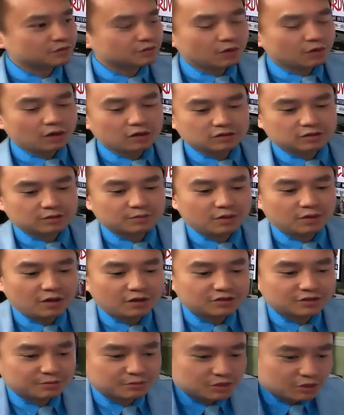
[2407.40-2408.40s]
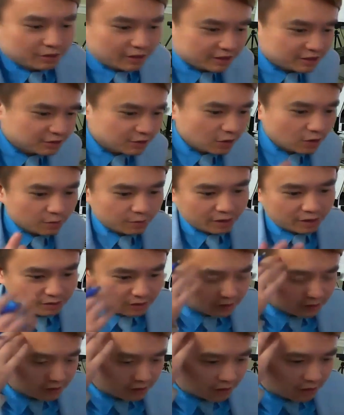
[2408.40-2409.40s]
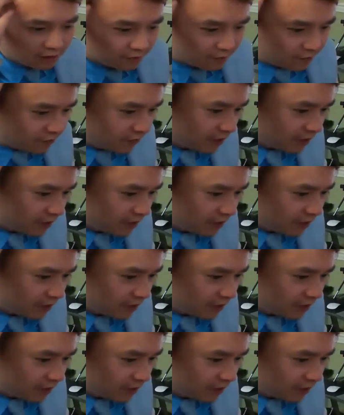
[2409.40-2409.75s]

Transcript: cool, awesome, awesome. So let's talk about this uh,